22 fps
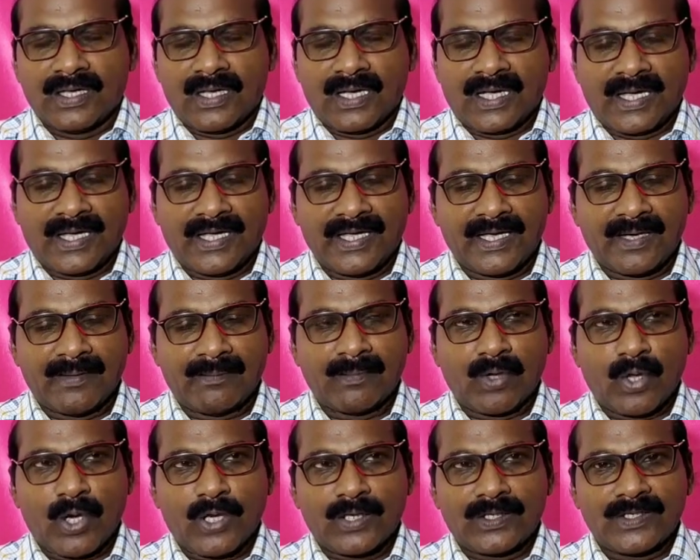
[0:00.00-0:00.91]
I am
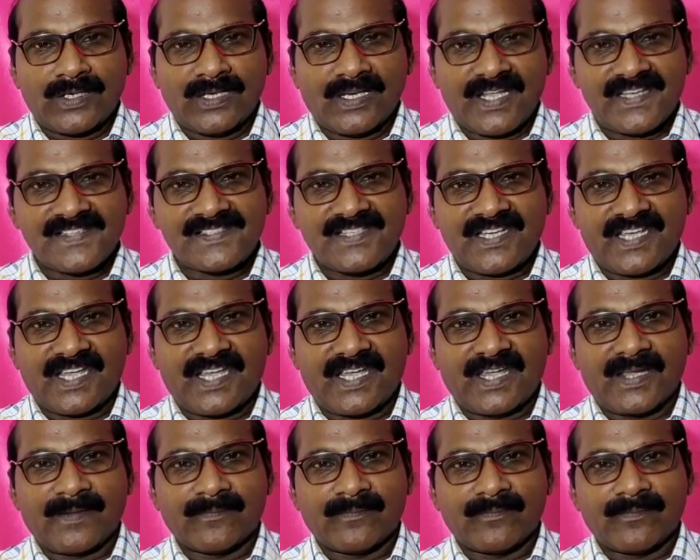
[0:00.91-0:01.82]
not lazy.
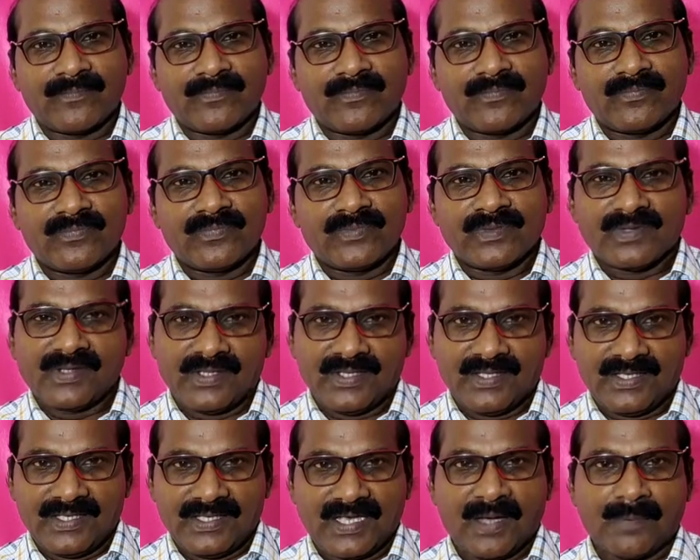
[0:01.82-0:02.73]

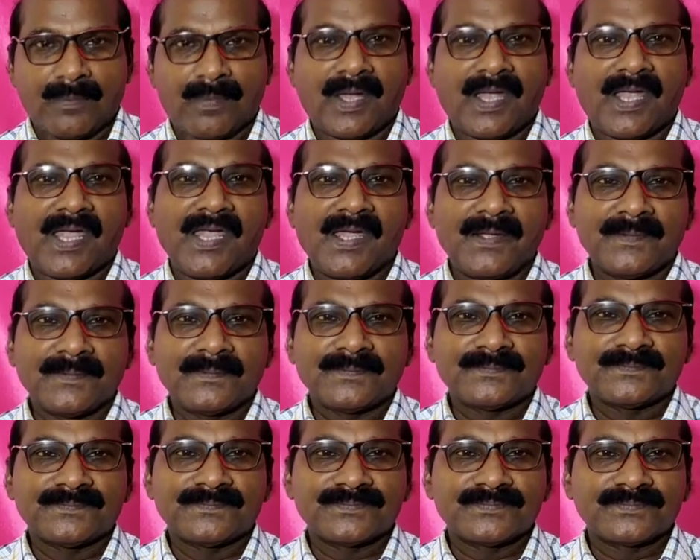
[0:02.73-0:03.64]
Am I?
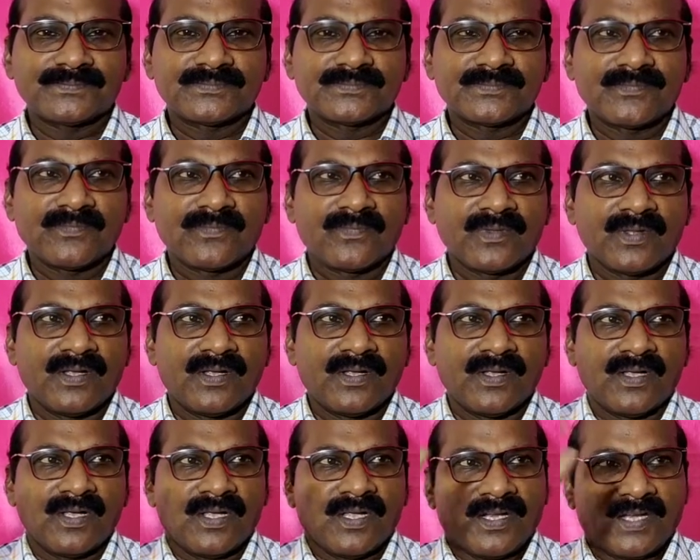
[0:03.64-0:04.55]

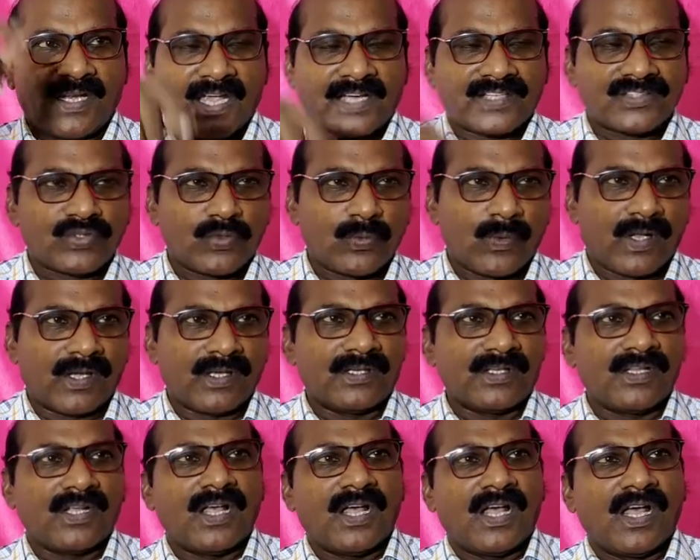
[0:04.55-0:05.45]
Next one,
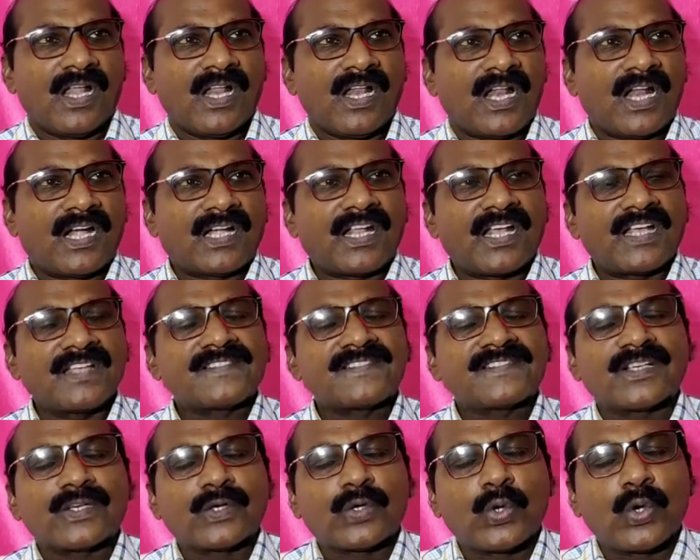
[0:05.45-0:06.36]
let us
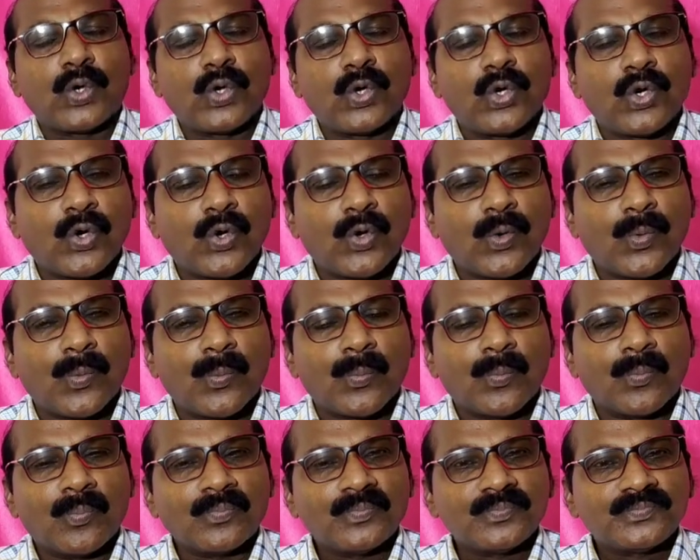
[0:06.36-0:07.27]
go
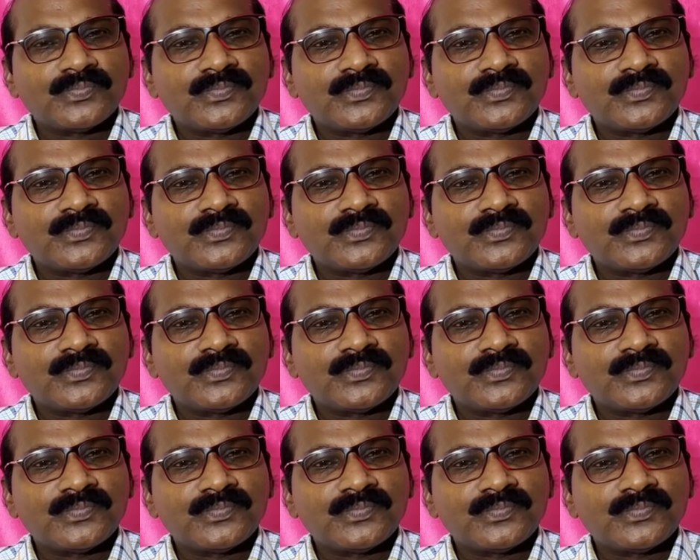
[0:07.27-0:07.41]
home.